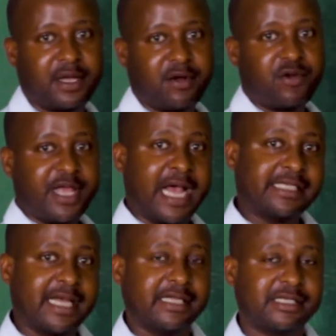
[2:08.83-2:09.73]

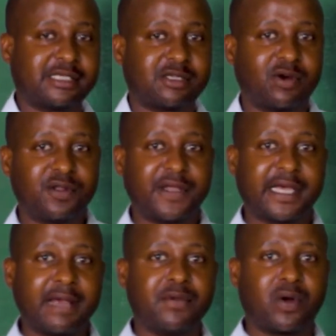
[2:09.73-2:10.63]
reagents or the
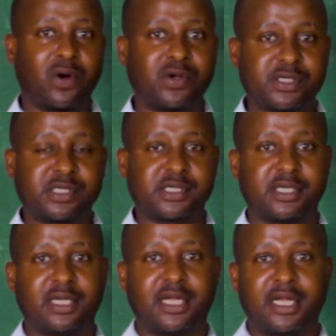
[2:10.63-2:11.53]
chemicals
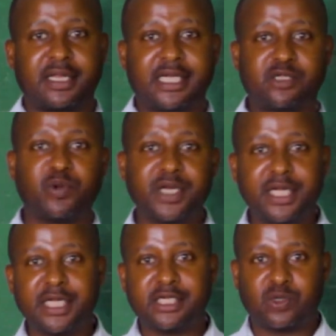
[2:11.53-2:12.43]
that we
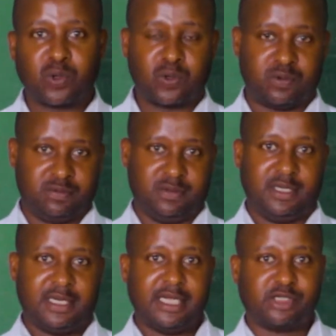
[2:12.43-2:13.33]
need, or
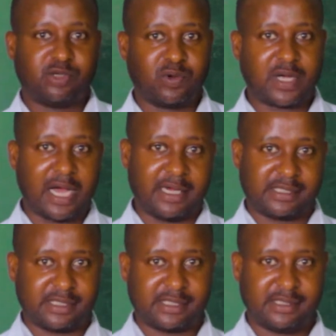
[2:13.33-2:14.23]
let's look at